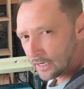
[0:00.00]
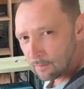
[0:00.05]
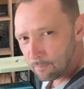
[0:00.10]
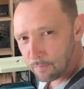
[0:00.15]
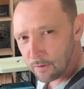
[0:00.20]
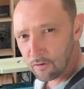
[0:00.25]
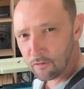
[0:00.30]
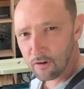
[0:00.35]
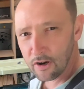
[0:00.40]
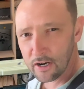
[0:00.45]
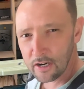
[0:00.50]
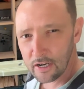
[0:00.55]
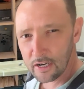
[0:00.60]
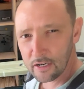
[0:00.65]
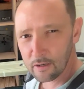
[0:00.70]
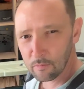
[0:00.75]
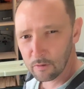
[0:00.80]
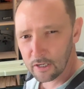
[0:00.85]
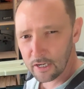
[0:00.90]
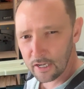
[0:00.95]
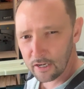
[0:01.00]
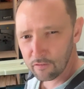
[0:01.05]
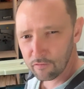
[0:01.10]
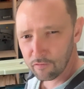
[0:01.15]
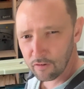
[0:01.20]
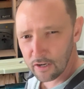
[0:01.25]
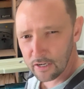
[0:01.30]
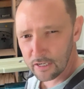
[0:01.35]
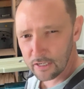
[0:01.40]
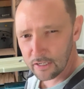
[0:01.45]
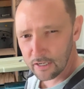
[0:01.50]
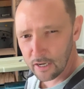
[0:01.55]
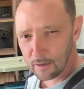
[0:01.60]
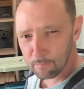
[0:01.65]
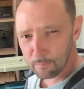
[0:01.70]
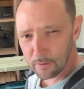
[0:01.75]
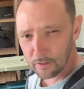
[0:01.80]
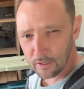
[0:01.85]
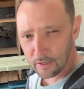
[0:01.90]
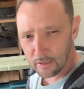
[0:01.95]
up and running. We'll get it fired
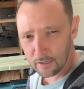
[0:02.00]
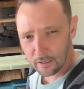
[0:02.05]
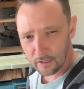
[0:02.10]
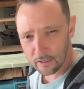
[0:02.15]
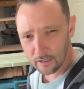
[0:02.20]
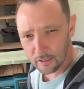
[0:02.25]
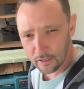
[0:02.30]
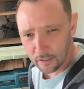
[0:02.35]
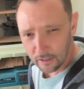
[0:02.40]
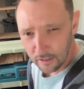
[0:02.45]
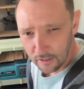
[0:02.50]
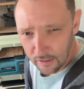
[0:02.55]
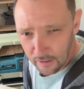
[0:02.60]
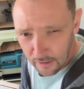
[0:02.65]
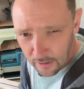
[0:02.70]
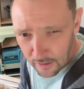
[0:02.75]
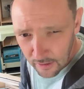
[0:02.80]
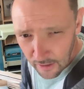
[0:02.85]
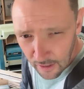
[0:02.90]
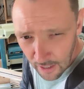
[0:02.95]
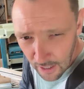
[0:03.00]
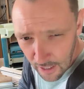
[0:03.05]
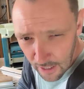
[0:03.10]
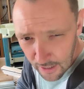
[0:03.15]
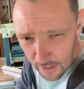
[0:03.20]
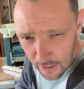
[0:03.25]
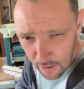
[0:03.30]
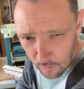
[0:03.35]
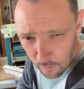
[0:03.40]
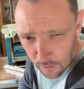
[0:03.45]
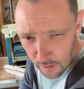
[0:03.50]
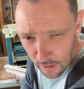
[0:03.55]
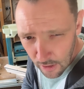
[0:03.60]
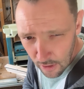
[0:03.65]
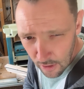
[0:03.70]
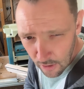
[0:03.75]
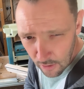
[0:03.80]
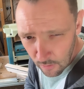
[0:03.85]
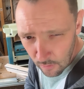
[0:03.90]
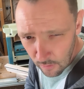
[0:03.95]
up and then... Hi, how are
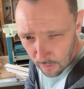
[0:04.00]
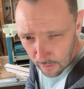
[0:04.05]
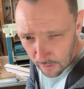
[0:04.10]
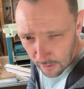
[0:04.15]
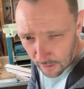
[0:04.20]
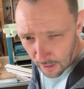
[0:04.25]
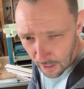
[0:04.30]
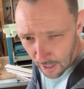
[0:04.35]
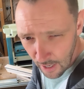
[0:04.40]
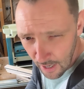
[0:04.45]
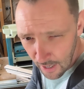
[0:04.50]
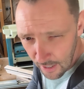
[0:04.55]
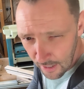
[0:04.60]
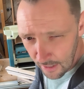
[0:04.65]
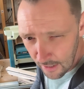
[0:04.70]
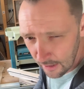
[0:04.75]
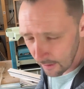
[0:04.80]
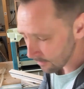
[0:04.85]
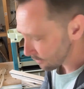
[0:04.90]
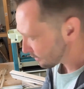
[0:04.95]
you? Hi.